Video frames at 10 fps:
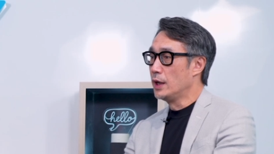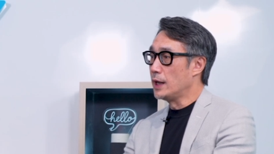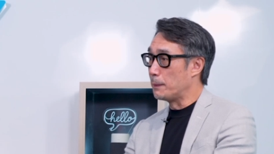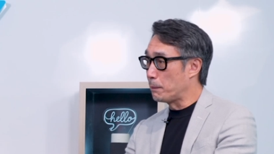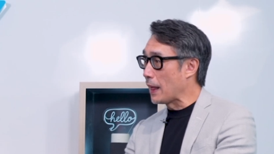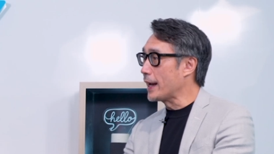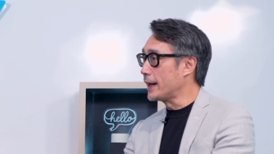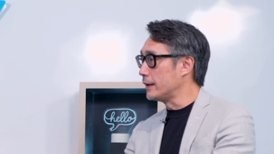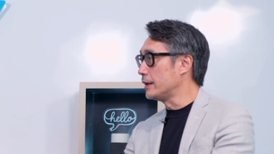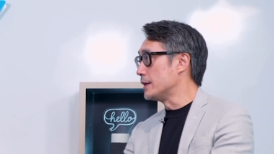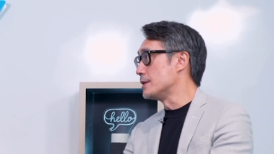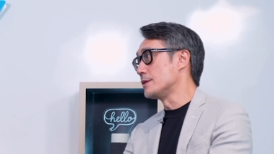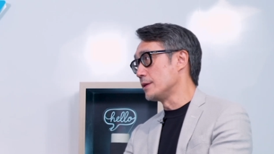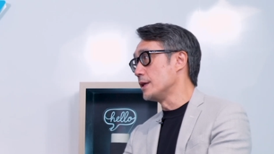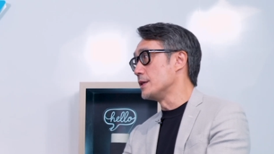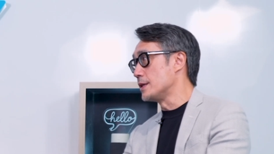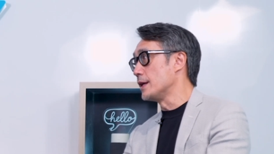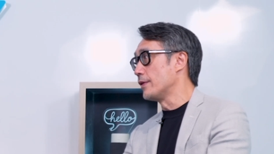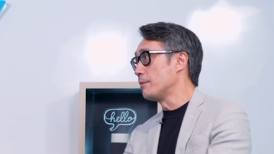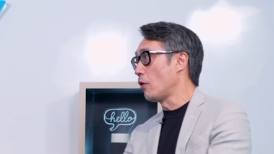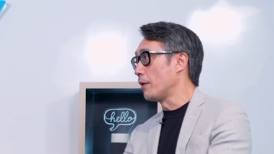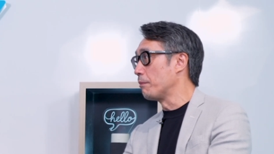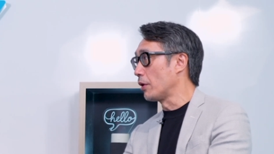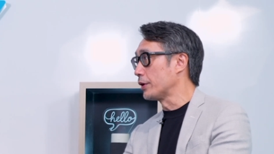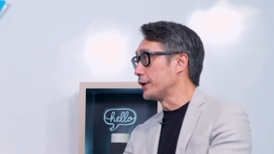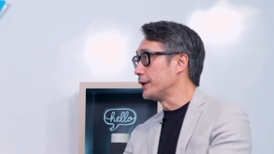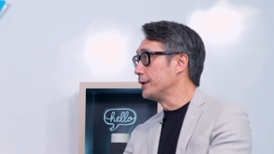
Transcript: apply it is is even more important.